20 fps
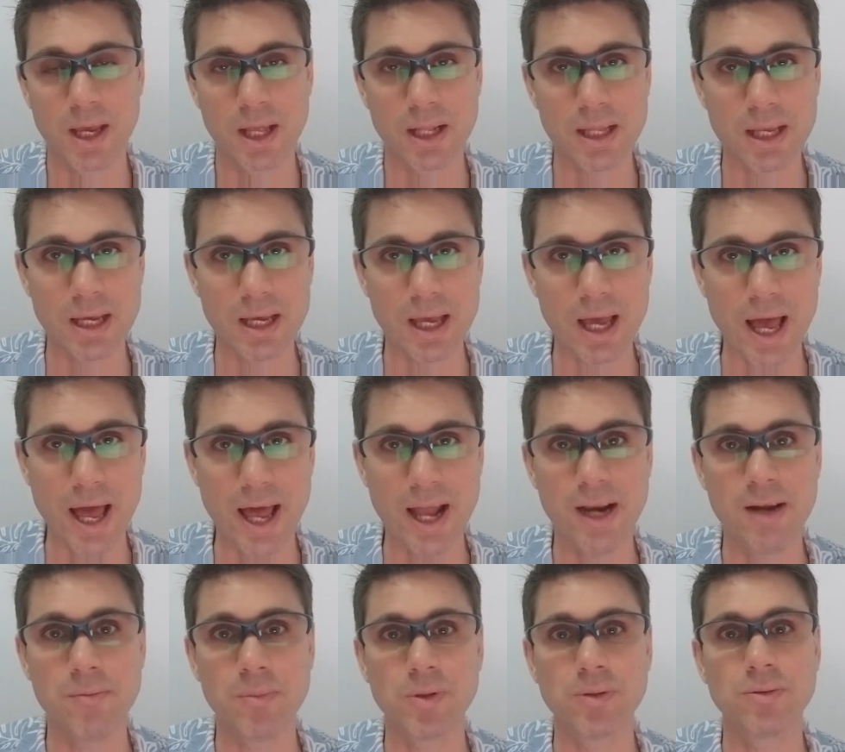the
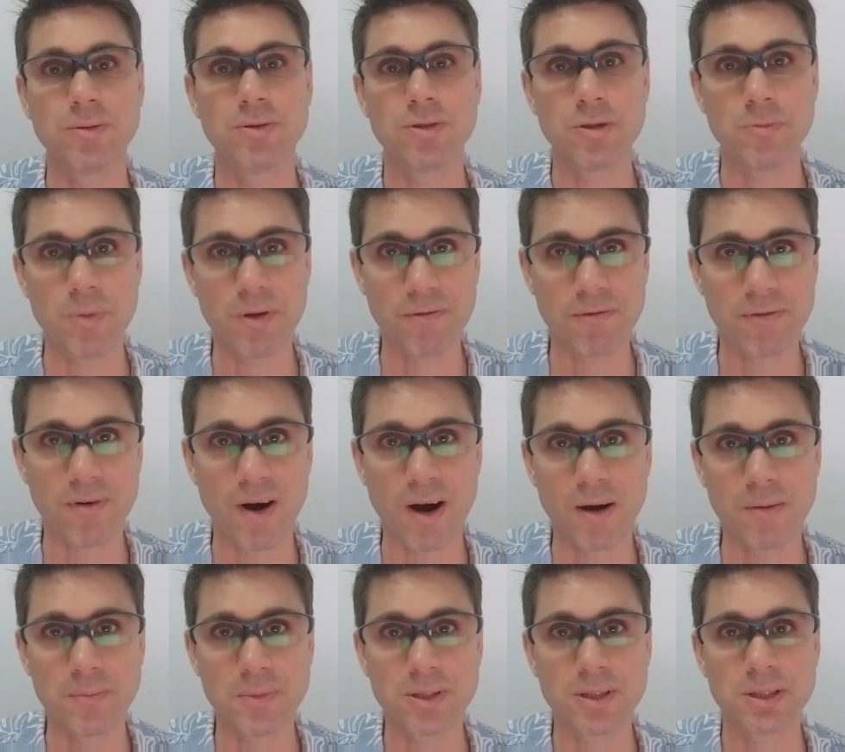animal to be
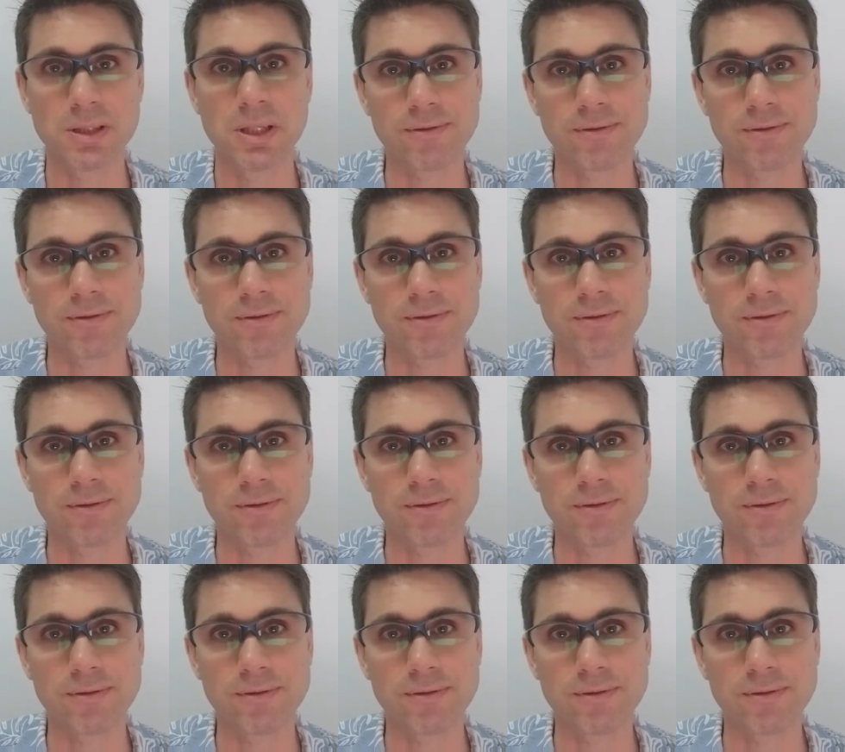farmed,